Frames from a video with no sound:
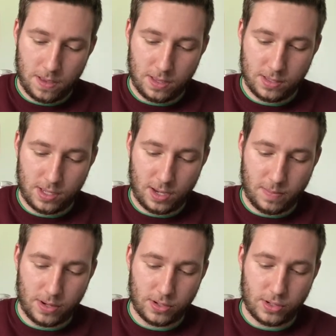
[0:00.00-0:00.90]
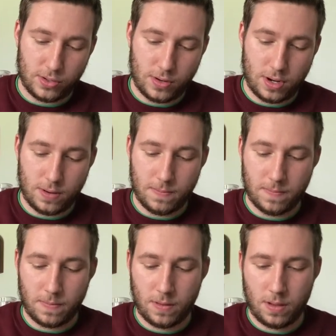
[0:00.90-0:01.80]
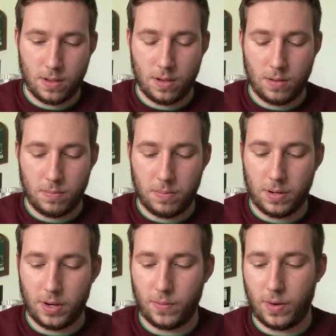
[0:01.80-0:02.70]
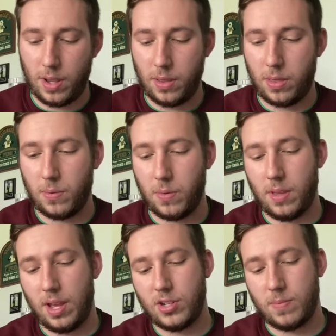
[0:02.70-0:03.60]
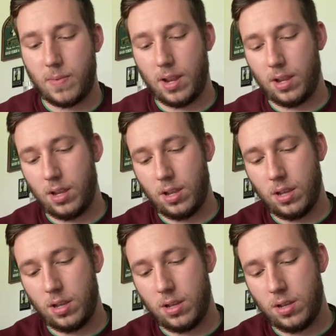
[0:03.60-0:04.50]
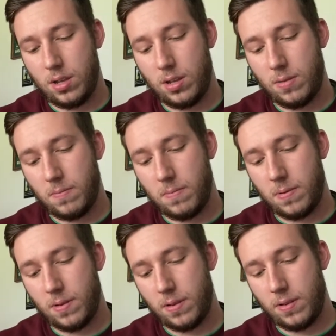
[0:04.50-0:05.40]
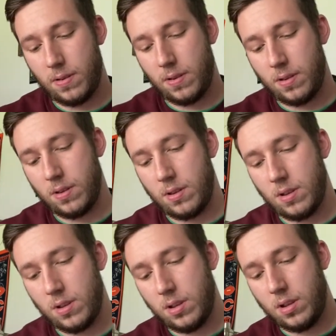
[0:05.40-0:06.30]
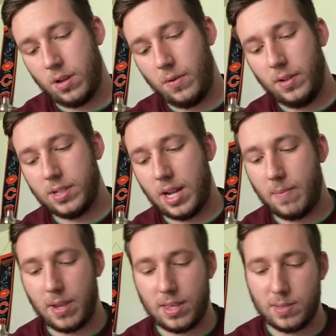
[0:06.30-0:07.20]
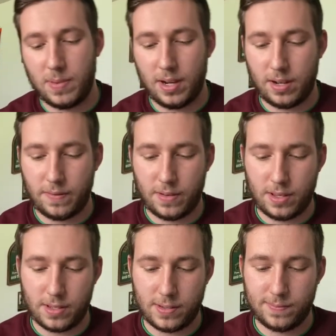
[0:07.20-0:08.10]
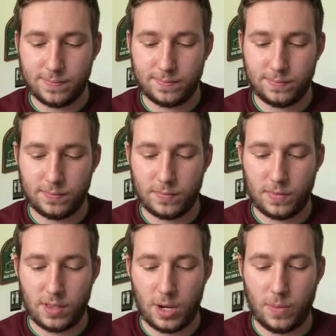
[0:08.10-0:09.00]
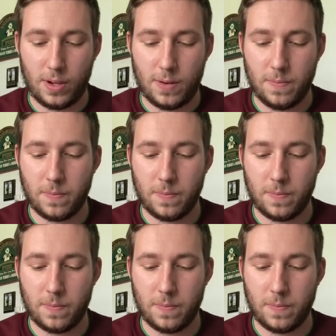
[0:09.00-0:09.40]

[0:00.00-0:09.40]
Take my straw, put it right through the edge of my cup. I really did not make these big enough for this. There we go.